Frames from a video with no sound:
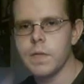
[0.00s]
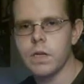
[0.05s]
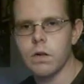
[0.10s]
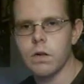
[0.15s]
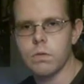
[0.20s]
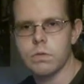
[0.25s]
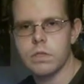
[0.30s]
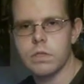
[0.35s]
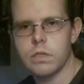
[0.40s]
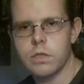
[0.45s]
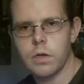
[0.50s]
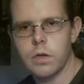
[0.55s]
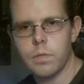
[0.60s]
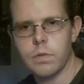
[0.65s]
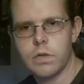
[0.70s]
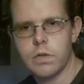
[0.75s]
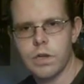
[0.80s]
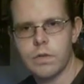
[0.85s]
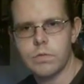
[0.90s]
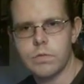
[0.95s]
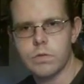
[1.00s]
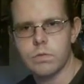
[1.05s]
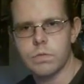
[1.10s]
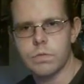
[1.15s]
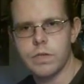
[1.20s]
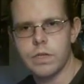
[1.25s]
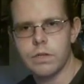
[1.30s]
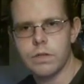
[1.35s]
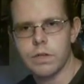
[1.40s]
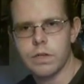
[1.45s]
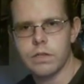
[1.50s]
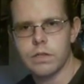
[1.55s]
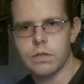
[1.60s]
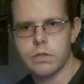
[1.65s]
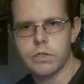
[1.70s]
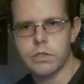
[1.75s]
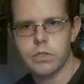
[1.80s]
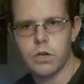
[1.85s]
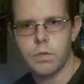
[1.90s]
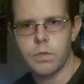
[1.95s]
at least a couple times a week, like in the
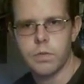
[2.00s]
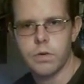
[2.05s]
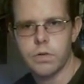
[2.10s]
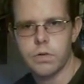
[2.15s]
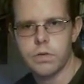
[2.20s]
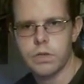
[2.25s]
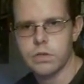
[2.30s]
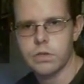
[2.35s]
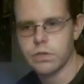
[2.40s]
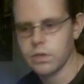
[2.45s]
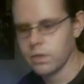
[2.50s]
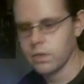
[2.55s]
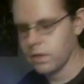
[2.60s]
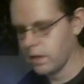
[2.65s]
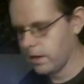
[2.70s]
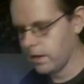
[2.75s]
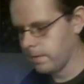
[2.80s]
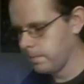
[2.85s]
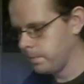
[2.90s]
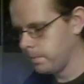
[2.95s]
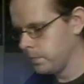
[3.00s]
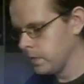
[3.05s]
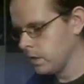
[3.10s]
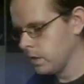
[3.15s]
summer and things like that.